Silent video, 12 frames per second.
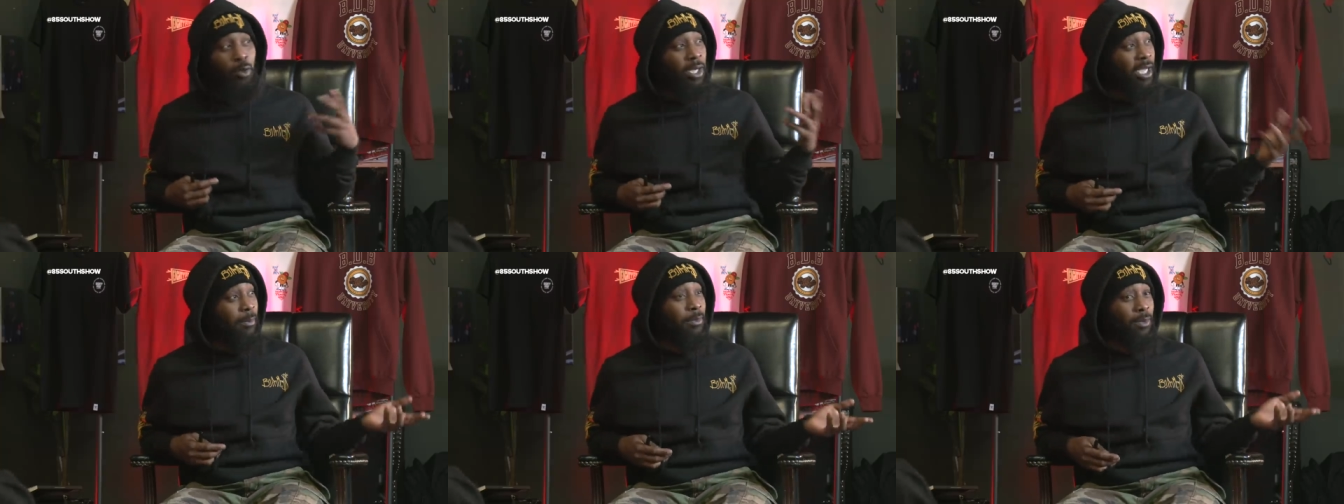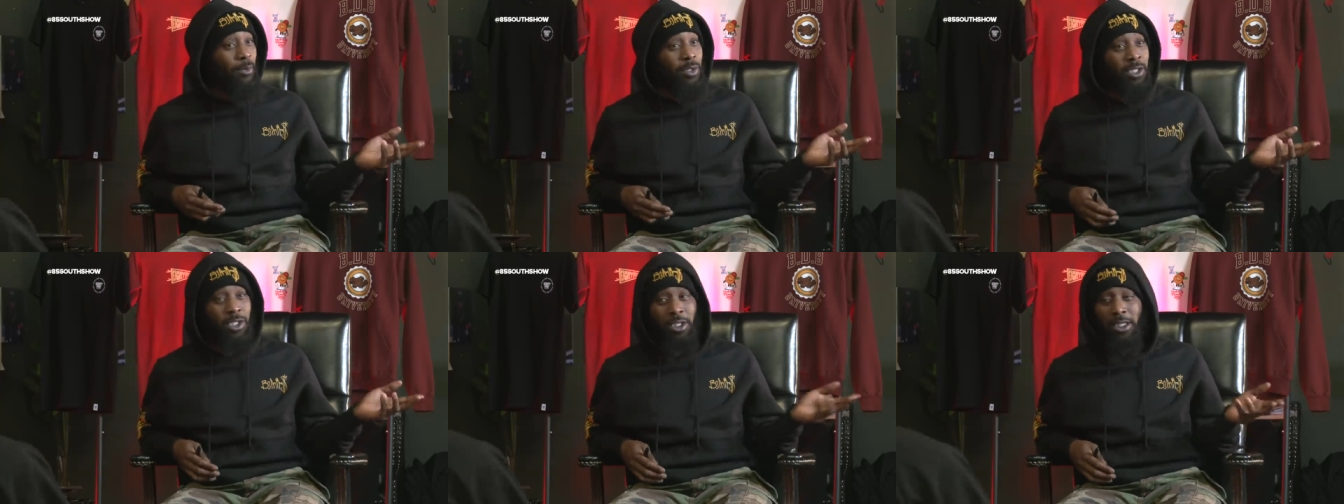you happy
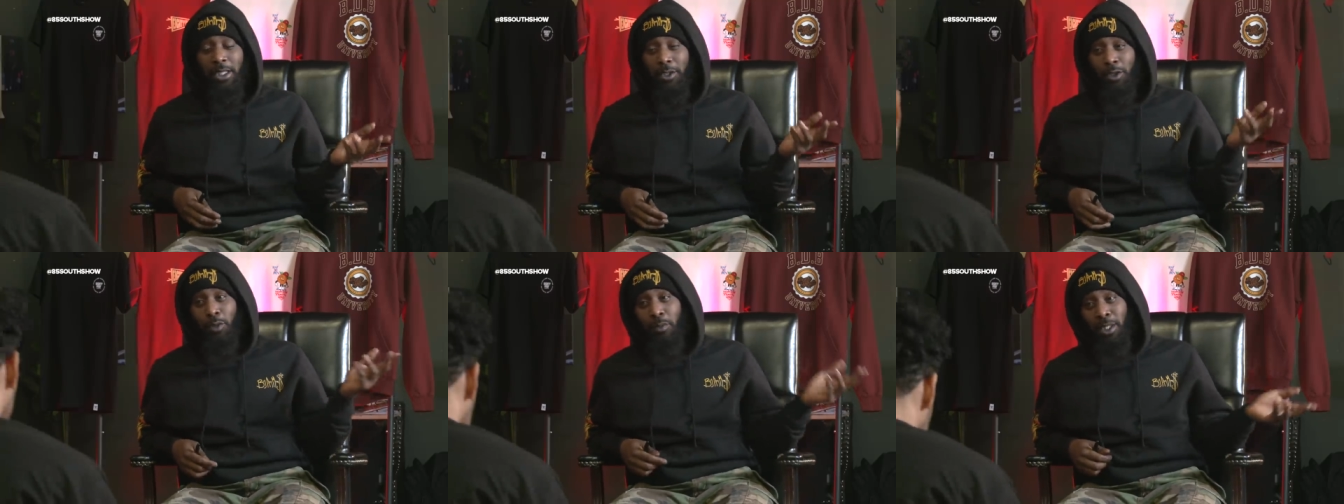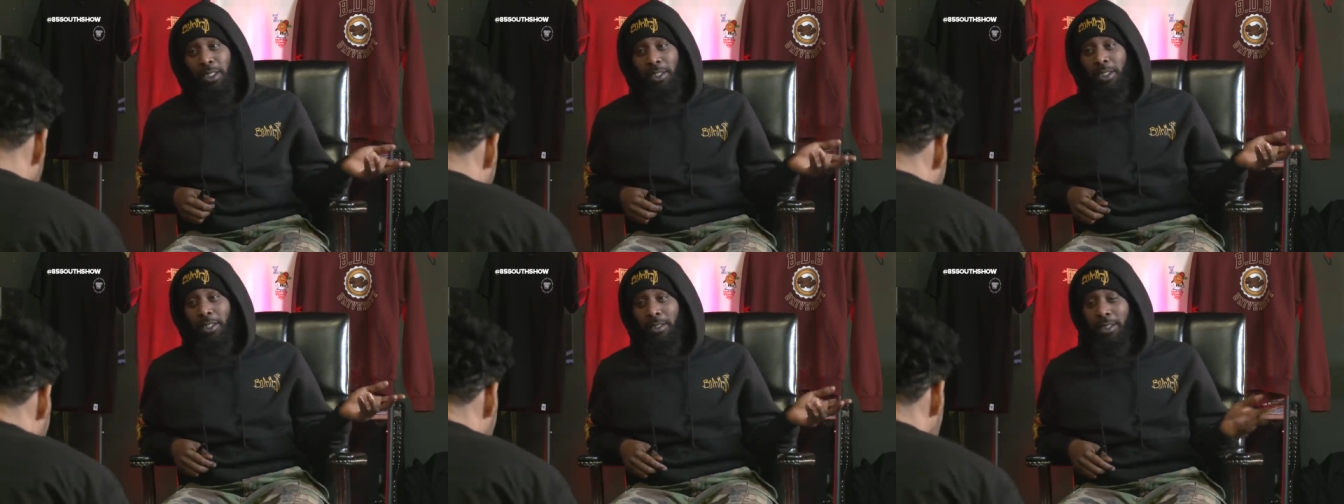with the shit that you have been getting,